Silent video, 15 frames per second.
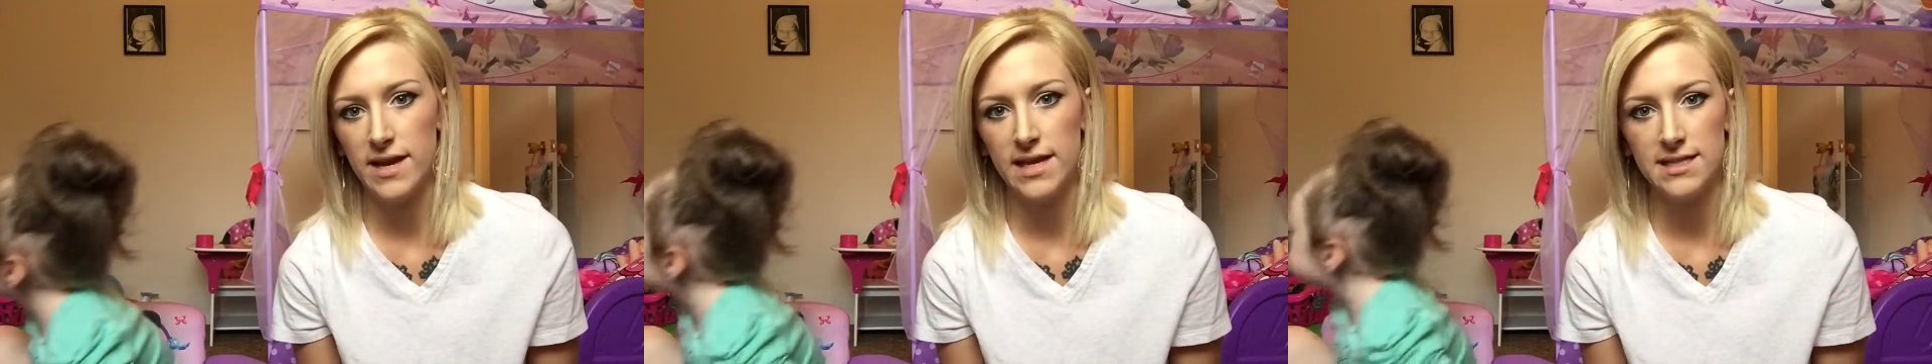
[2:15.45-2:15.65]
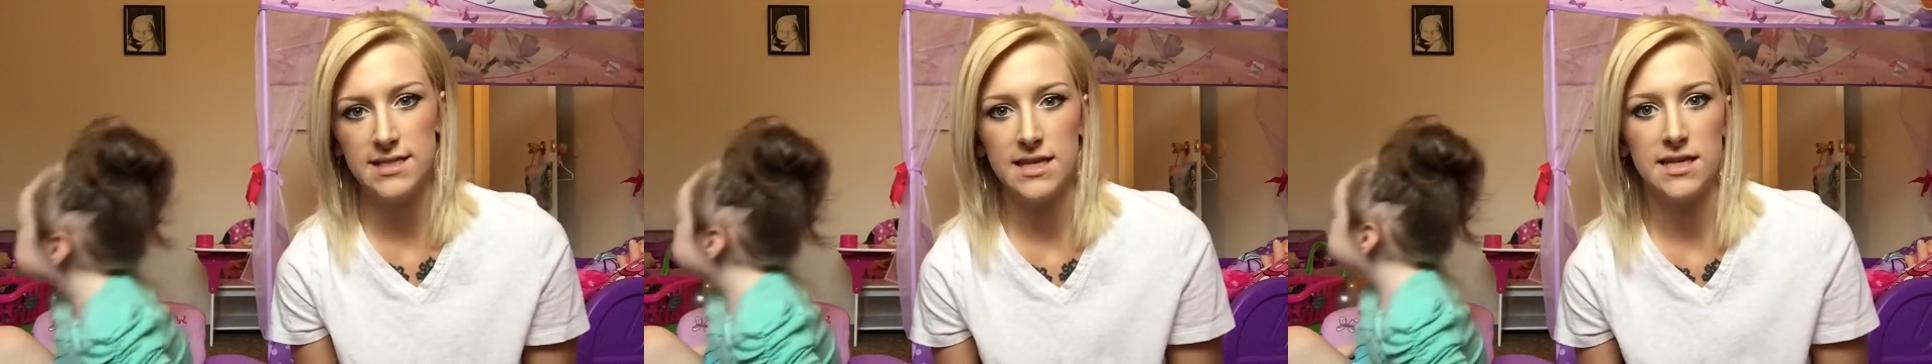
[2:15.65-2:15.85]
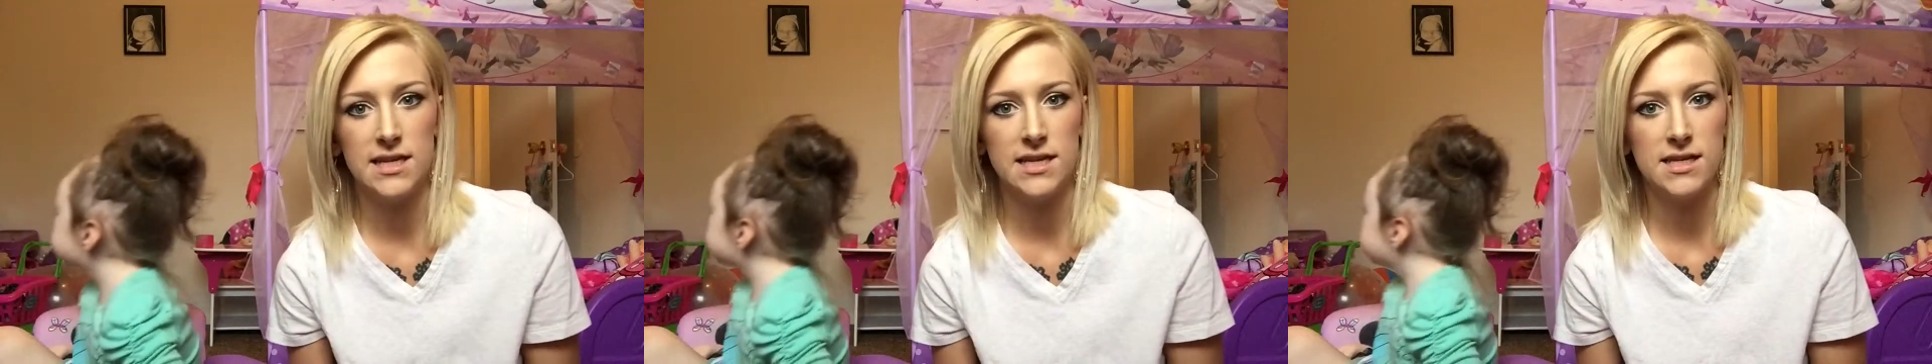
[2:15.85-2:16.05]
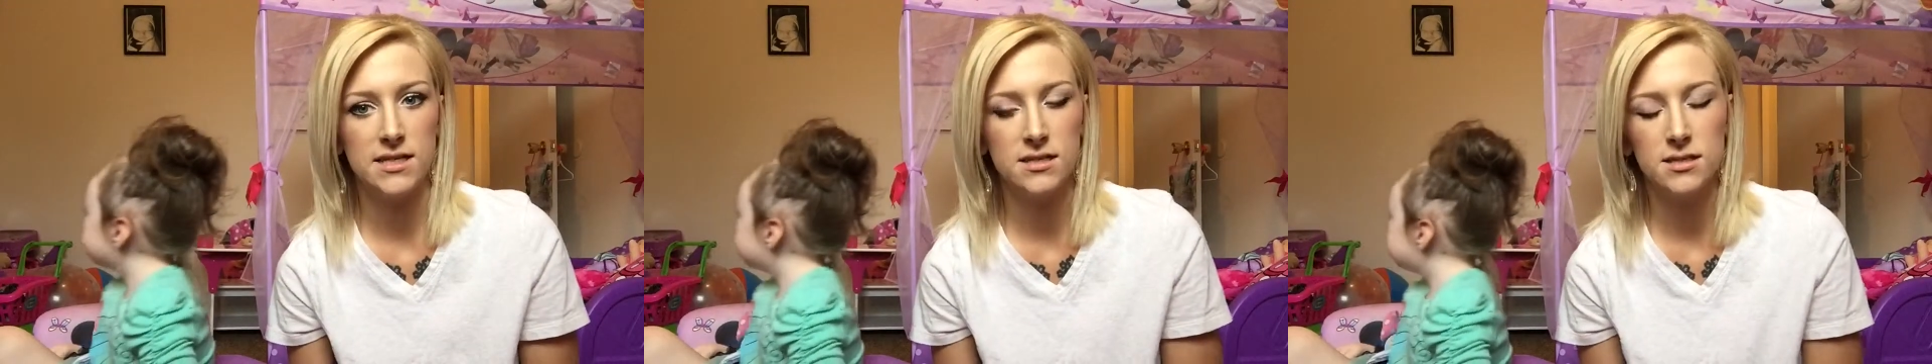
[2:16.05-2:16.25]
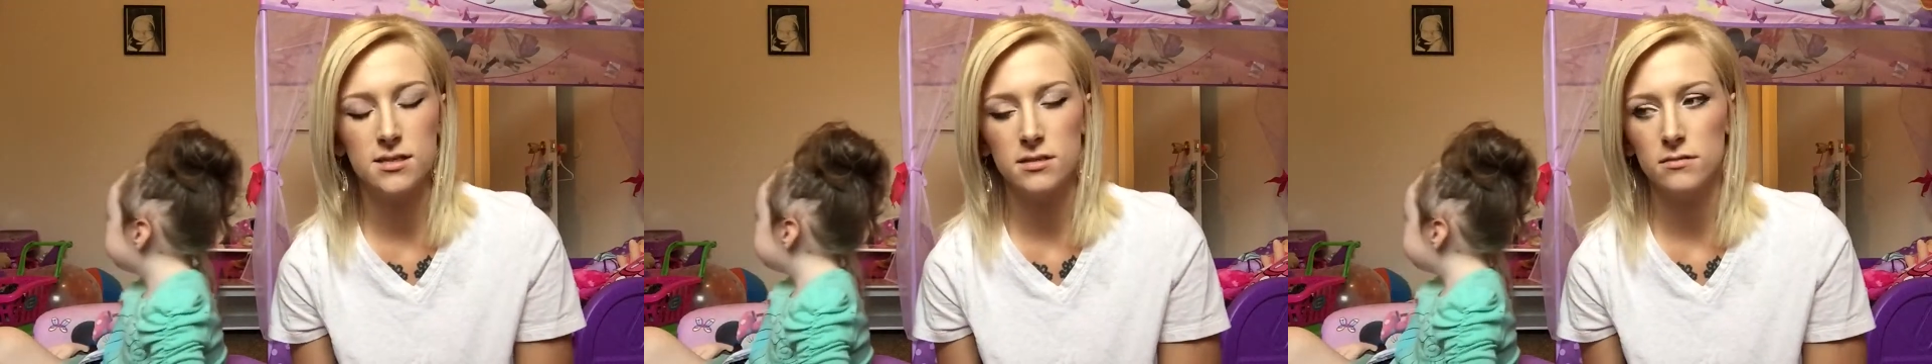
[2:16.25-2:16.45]
18
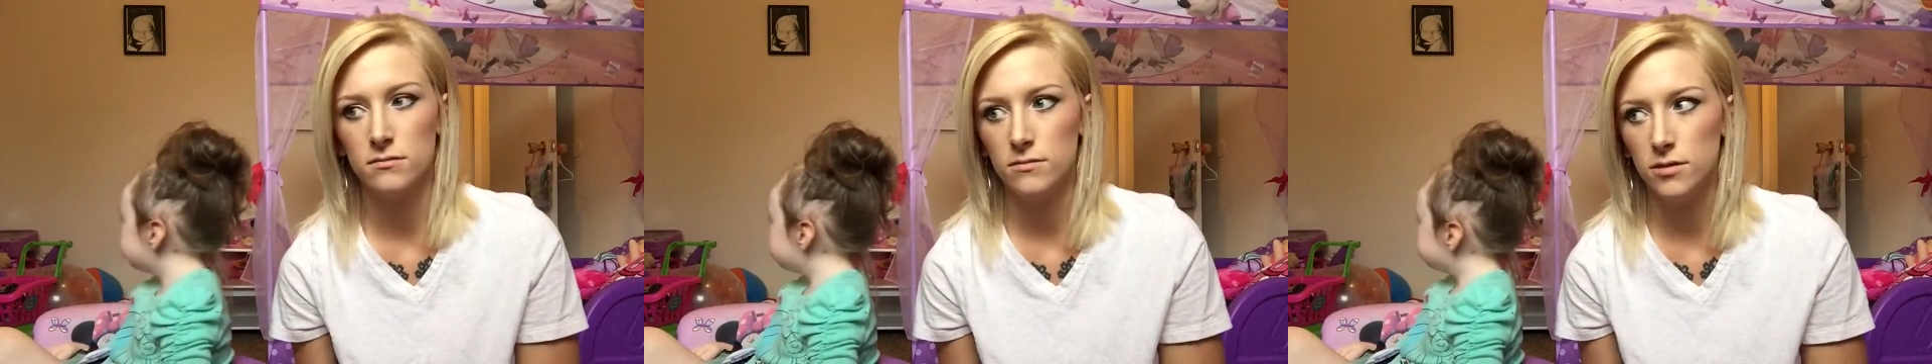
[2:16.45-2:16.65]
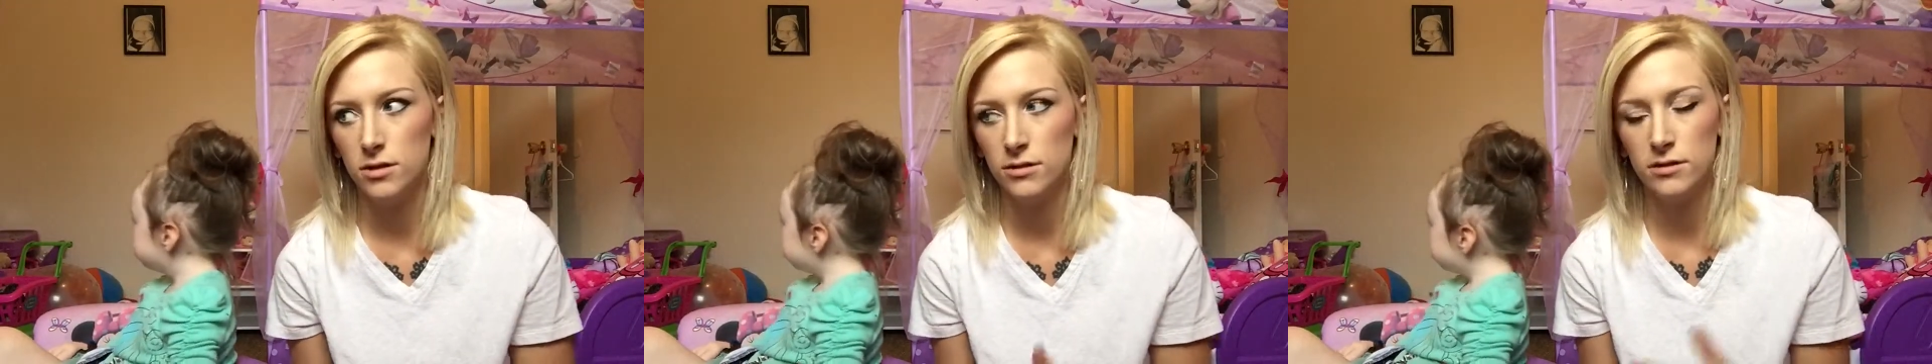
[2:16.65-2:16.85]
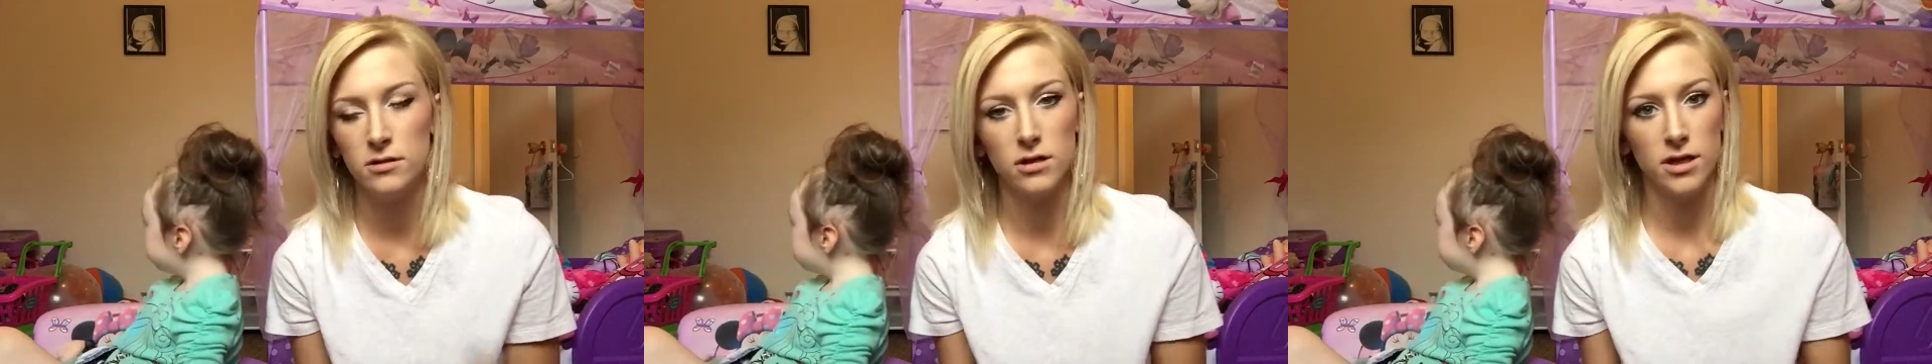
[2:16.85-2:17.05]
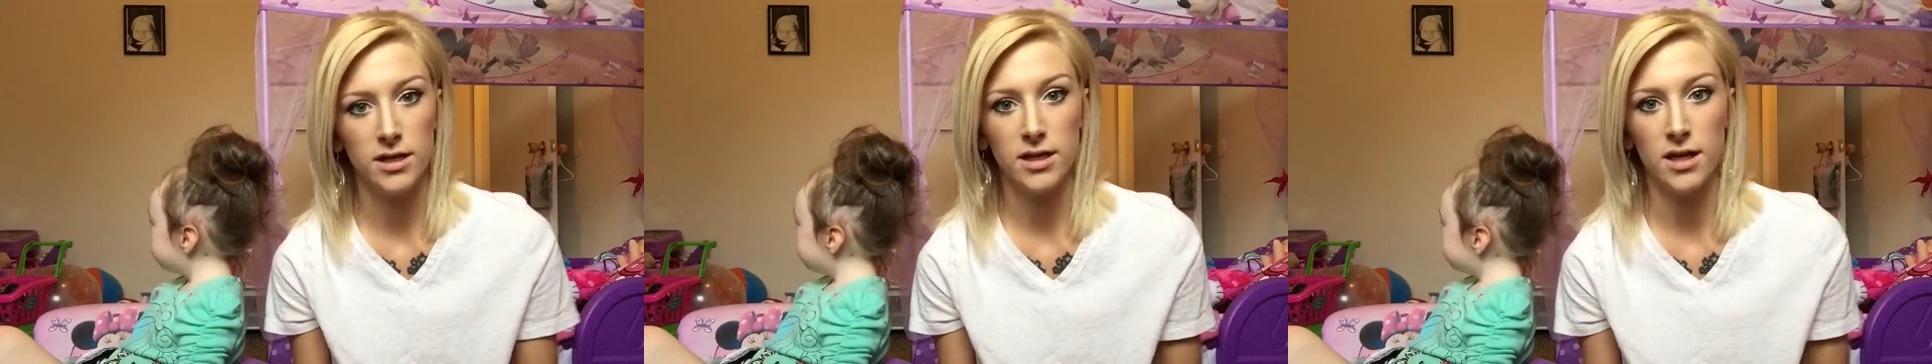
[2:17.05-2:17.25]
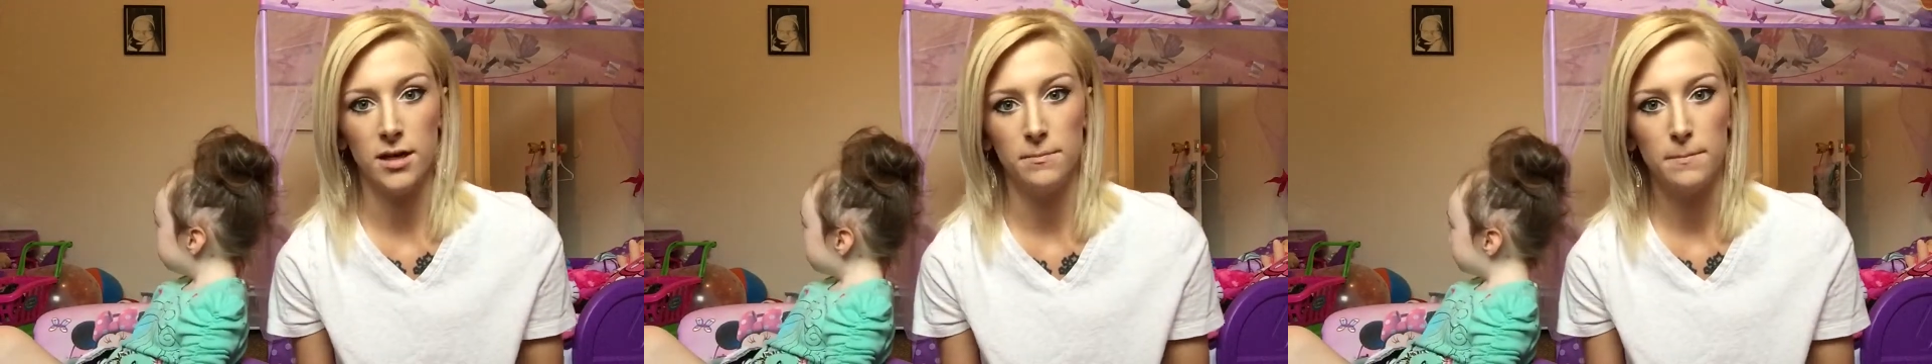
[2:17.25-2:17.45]
is, you can look
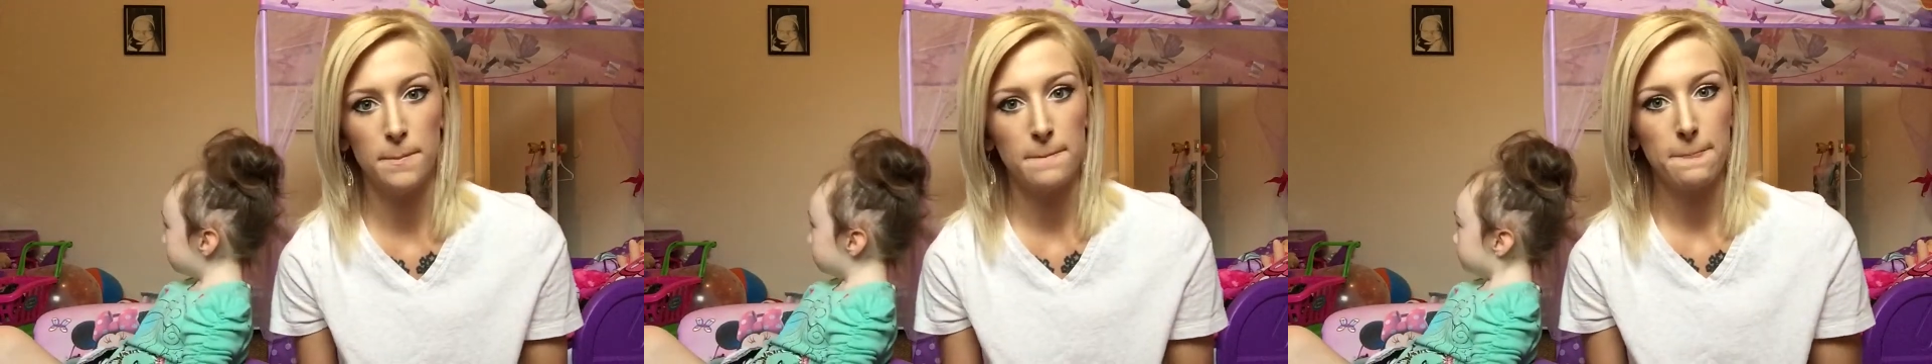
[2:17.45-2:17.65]
it up,